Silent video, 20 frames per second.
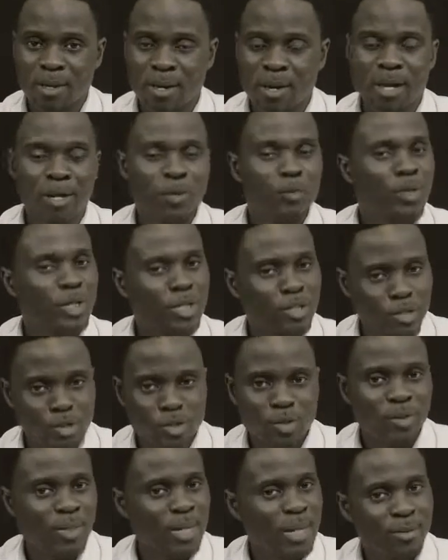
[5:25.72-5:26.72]
and we can
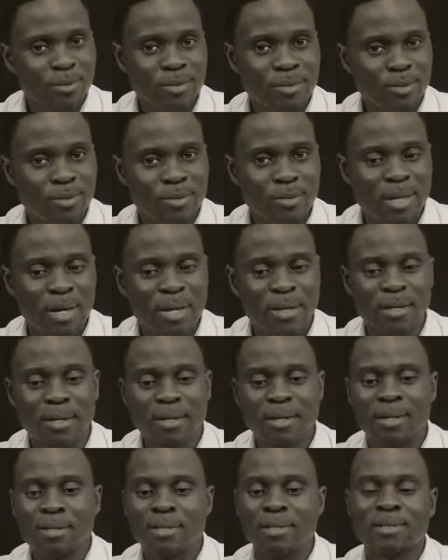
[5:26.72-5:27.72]
show you how to do that.
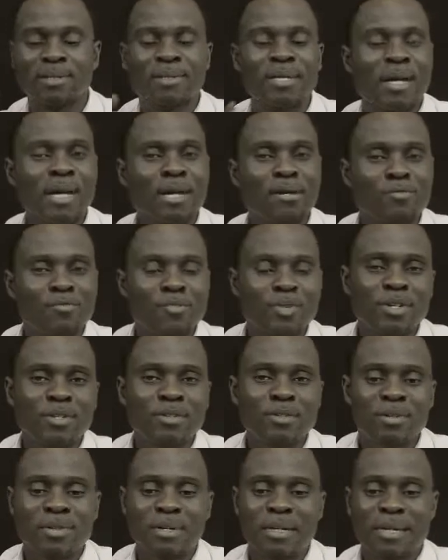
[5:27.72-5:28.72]
The second
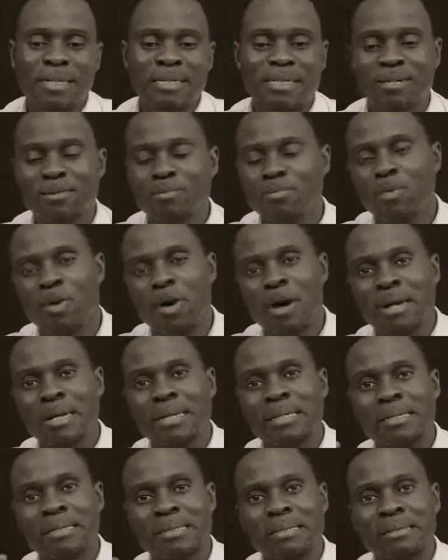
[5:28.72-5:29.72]
reason is to
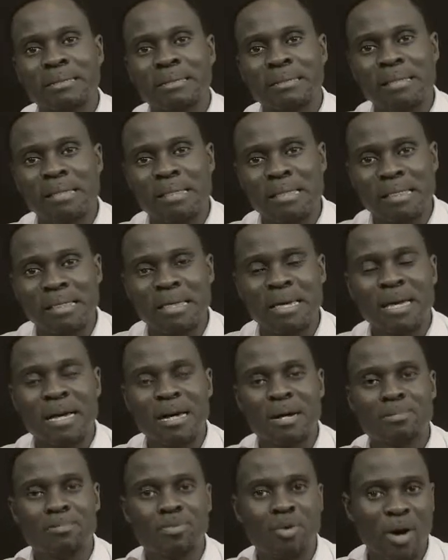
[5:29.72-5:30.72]
market
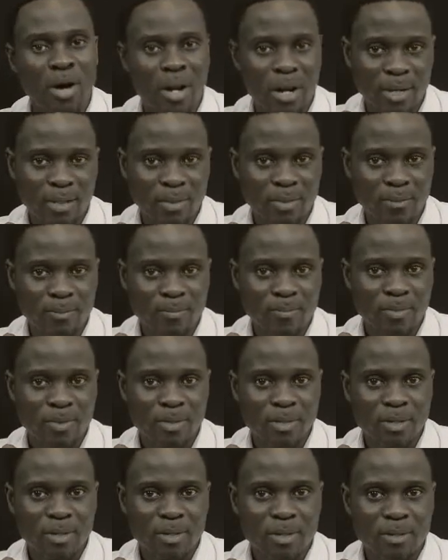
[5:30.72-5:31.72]
their product.
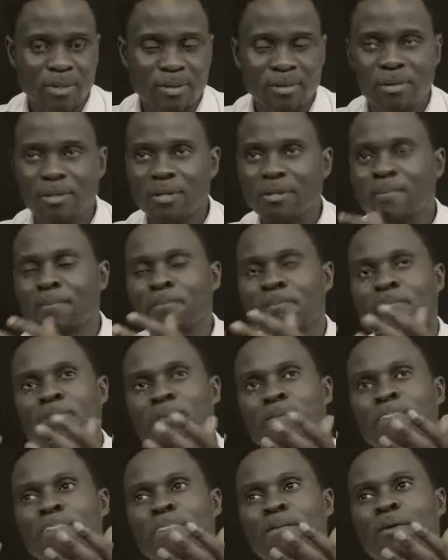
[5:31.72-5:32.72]
You see,
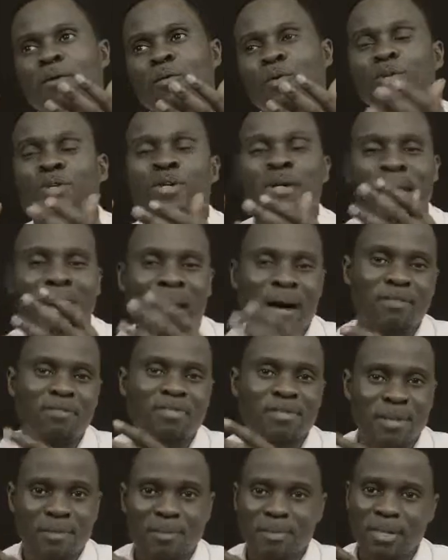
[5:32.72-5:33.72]
when you
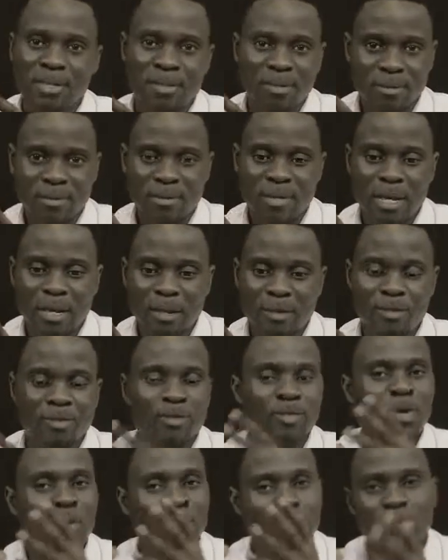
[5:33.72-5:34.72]
have something to sell,
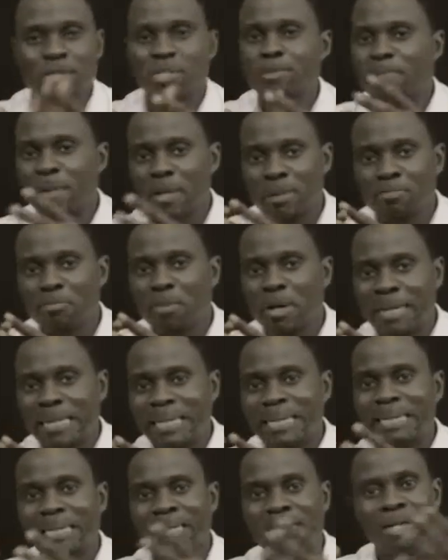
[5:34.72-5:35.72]
you're going to spend
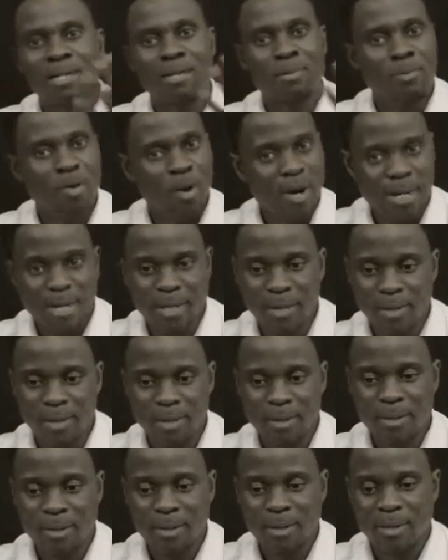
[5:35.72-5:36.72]
money in
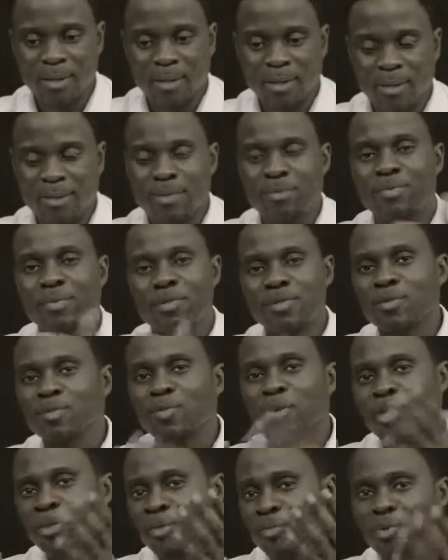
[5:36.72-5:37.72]
marketing. The
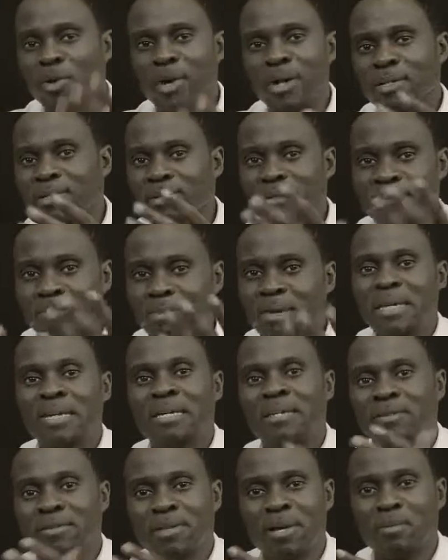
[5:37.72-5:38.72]
reason why your product's not
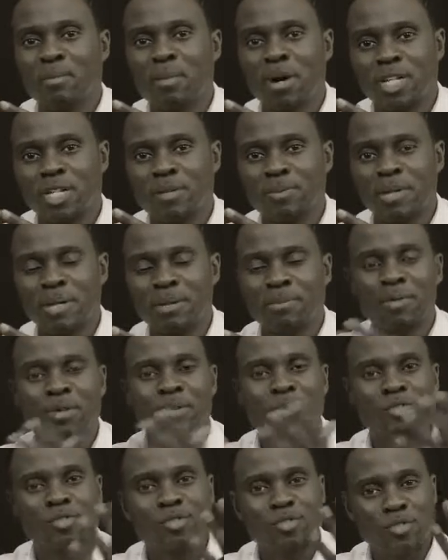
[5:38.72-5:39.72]
making you that much money
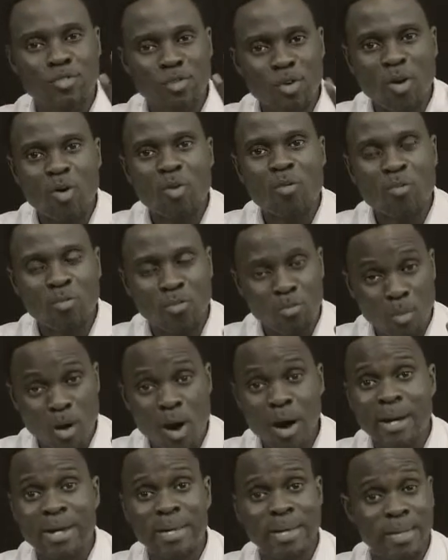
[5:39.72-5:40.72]
because you're not
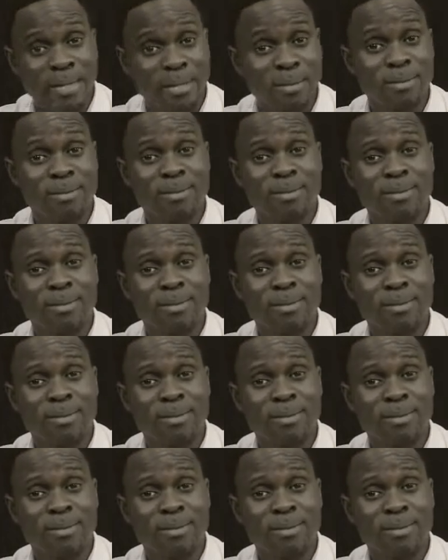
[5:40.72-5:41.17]
marketing